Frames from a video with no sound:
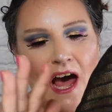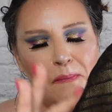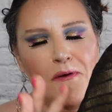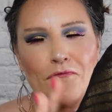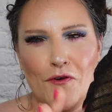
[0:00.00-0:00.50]
I
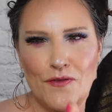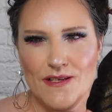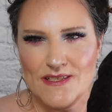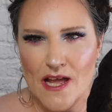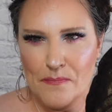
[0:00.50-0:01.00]
prefer
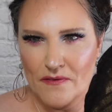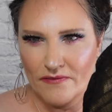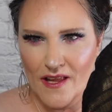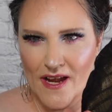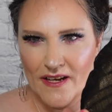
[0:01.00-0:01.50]
this type of
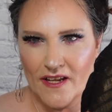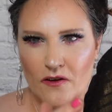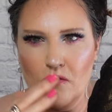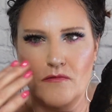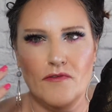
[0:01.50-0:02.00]

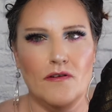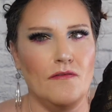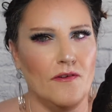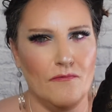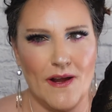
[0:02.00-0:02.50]
lining over
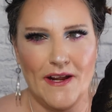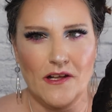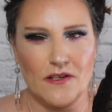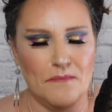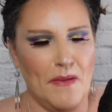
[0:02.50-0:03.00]
the
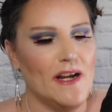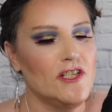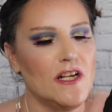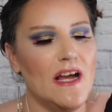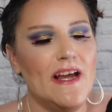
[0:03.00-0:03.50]
regular
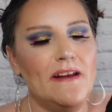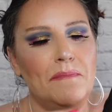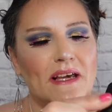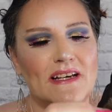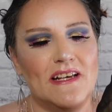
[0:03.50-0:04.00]
mesh kind
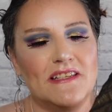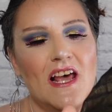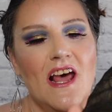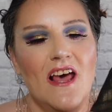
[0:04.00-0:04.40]
because